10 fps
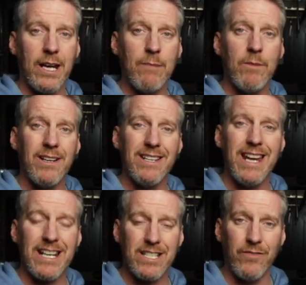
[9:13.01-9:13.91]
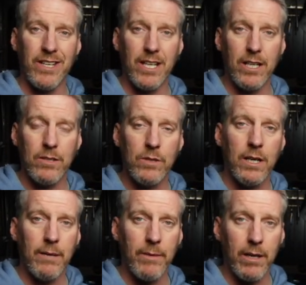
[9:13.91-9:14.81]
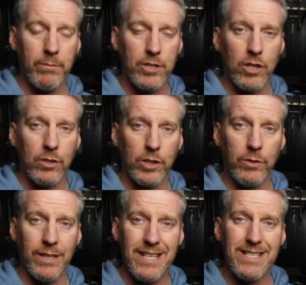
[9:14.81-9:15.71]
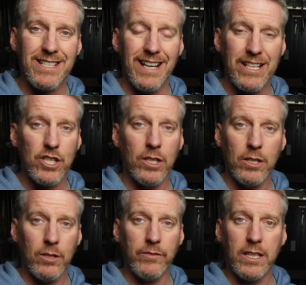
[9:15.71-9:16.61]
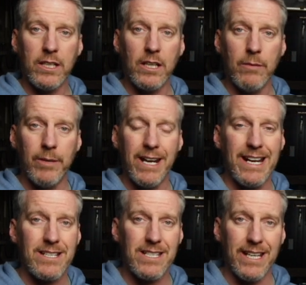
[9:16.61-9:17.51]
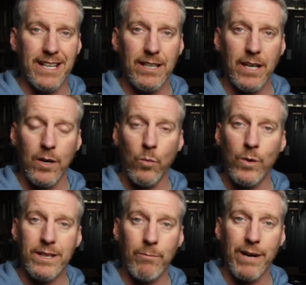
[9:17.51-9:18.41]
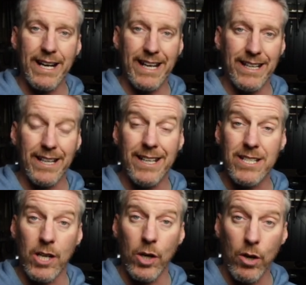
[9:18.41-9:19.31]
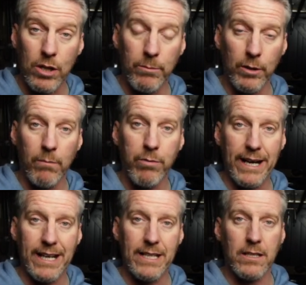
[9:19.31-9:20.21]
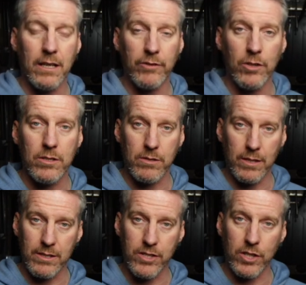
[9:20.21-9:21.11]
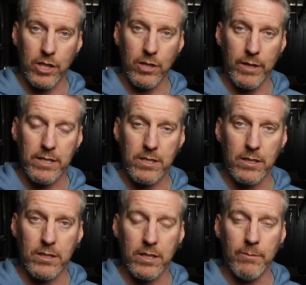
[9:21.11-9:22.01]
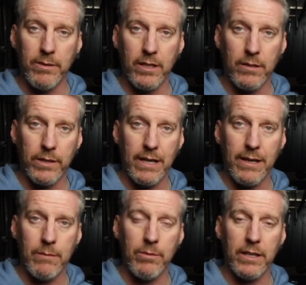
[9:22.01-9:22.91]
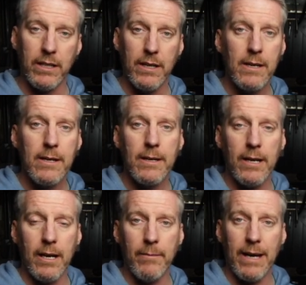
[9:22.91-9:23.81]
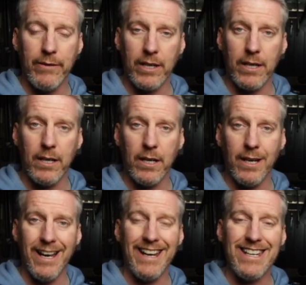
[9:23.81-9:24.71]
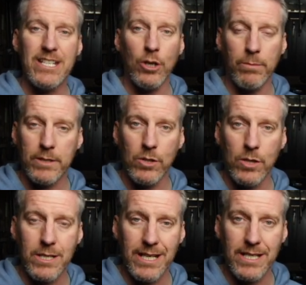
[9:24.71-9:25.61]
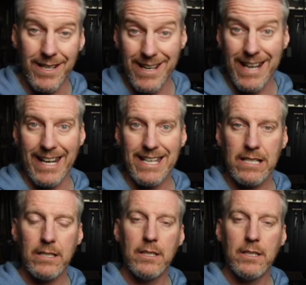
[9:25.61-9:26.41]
in my next video, I'll be showing you the installation of the Garmin XT with the bracket, and it's a lockable bracket that I've got, so it'll secure it to the bike without anybody having an easy opportunity to nick it.